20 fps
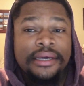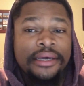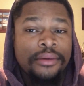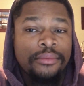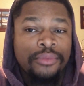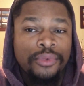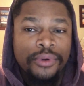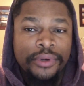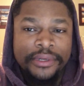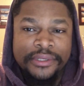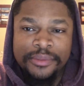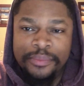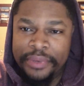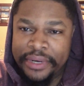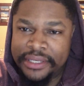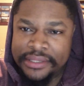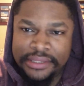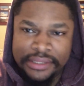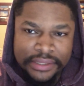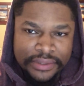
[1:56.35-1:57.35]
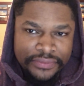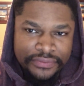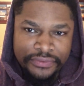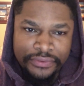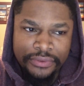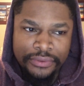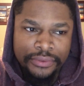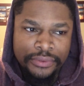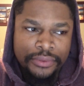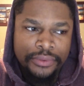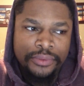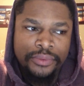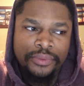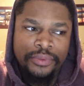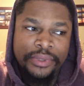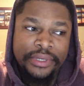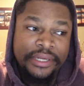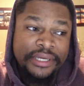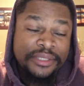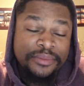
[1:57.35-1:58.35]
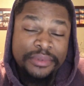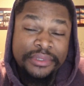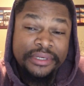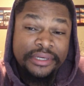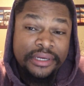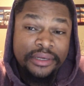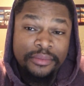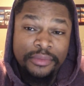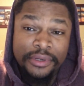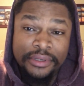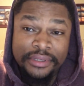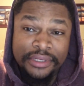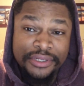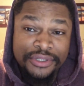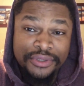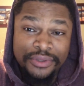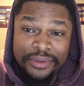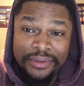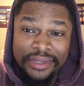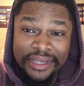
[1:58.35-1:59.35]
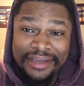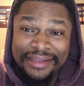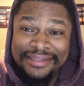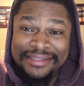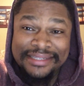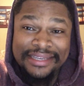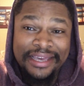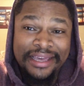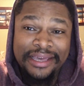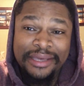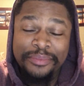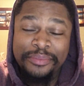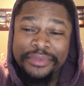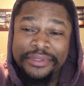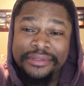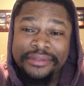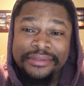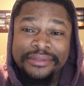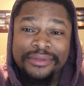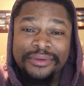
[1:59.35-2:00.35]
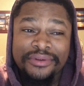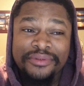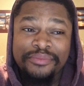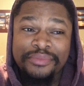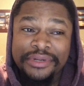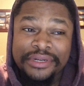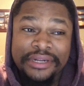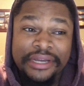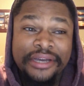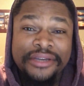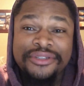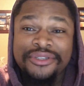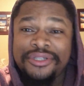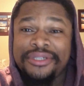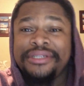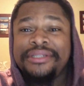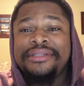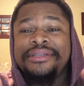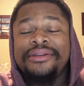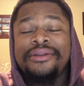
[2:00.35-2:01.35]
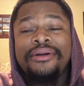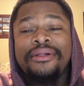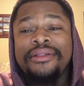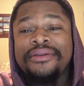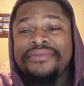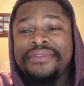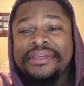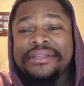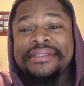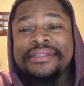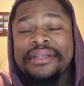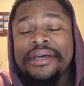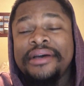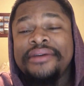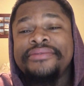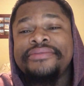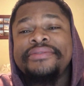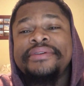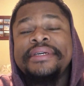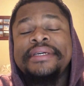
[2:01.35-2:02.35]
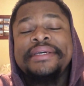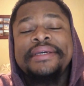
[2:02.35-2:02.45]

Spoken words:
more expressive through what has become our digital landscape and sort of production and all of this stuff?